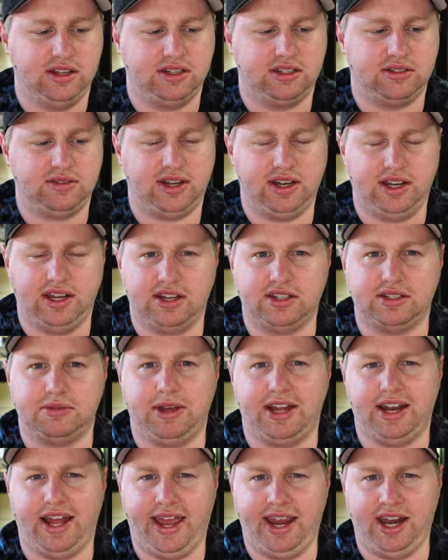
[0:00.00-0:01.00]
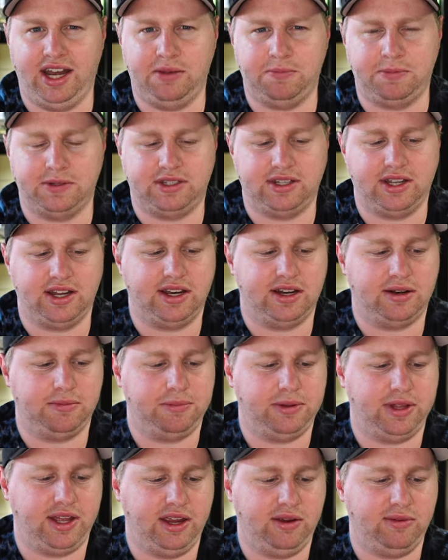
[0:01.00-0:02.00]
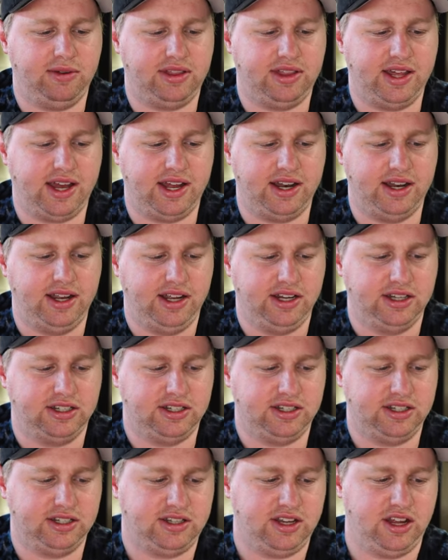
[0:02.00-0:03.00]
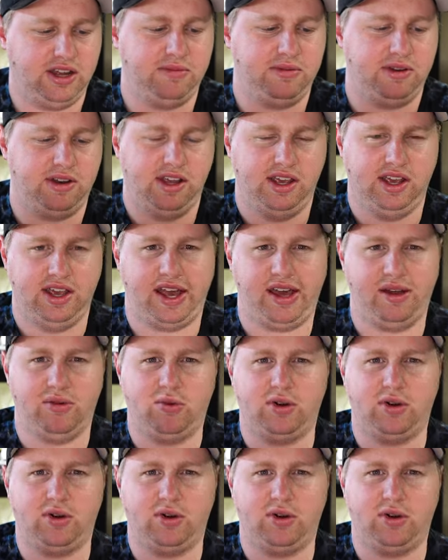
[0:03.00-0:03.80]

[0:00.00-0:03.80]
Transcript: This one here is about 80%, and I'm playing with that to determine at